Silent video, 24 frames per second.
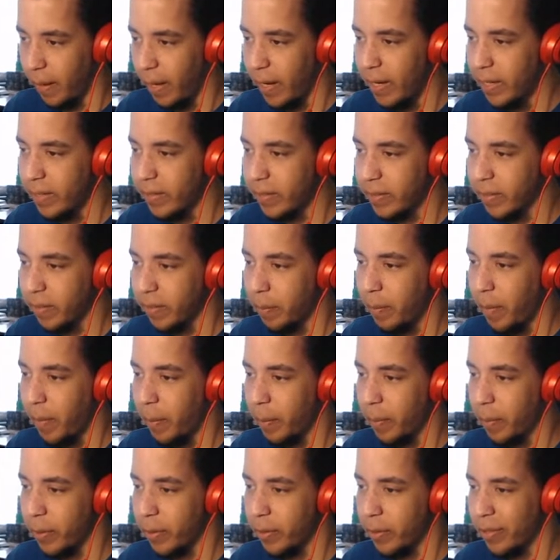Ace
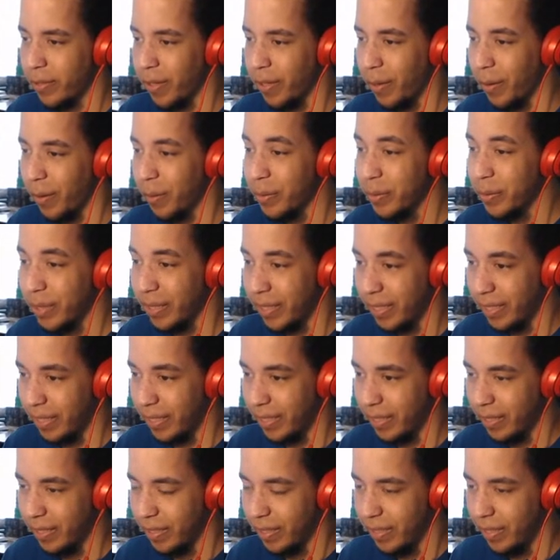members only.
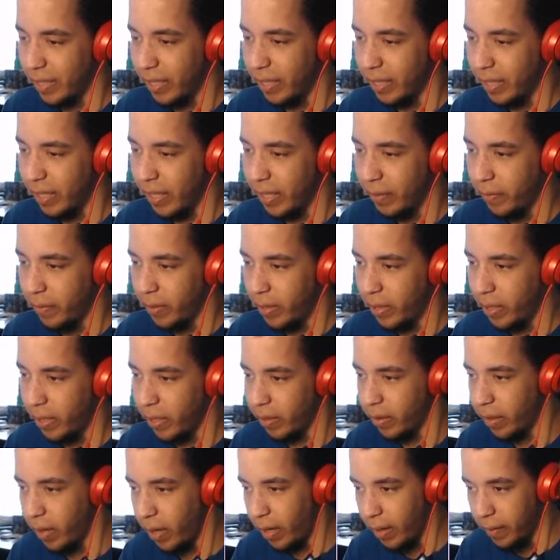Can't even get
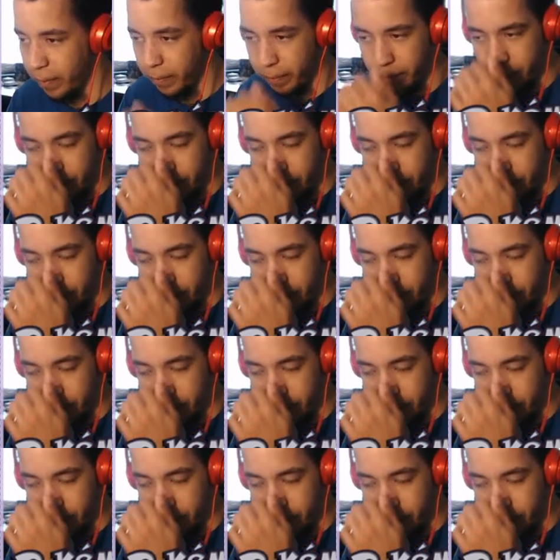in. Alright.